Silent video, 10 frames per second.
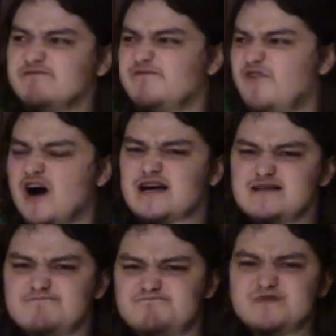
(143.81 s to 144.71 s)

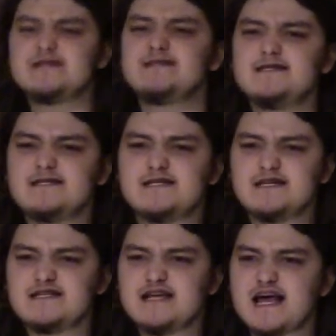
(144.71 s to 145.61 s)
fucking
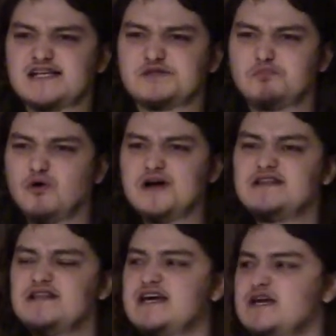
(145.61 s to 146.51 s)
businesses that
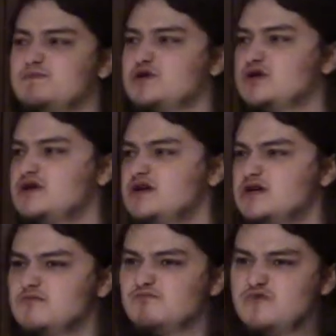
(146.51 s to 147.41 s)
exploit labor,
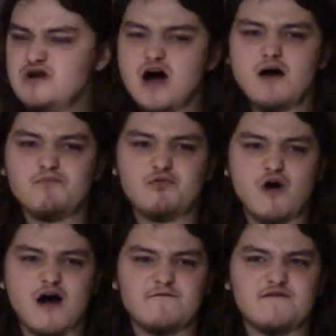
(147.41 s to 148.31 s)

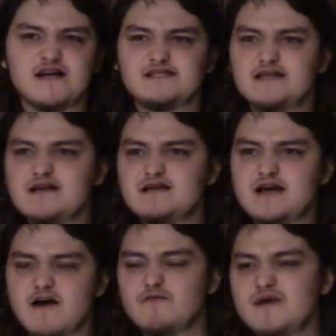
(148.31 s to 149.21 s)
nonprofits and
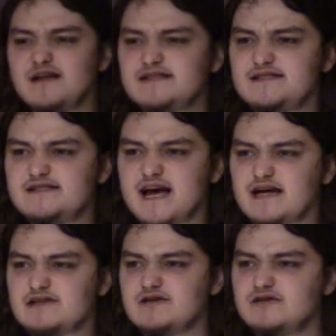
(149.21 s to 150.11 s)
government
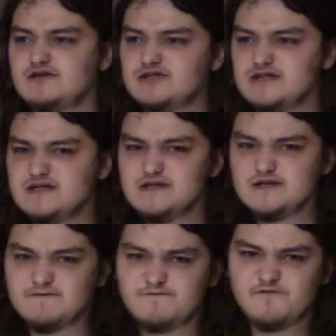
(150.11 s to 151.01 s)
sectors,
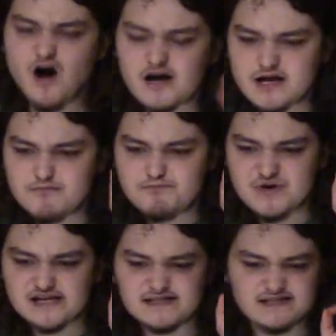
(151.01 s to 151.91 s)
fucking
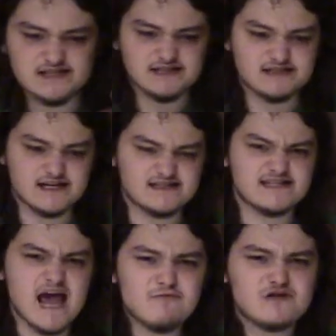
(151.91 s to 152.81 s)
businesses, the
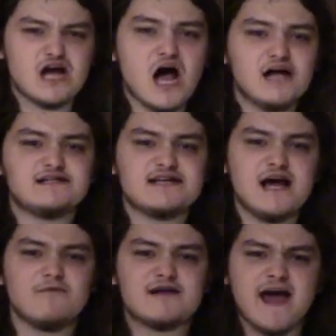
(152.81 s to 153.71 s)
same
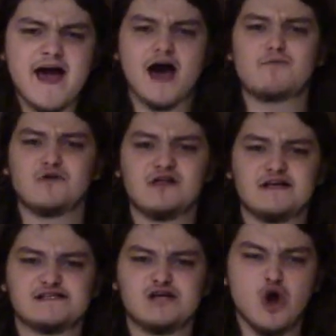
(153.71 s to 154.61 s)
goddamn
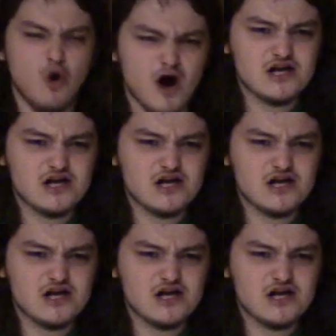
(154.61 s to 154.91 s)
capitalists who are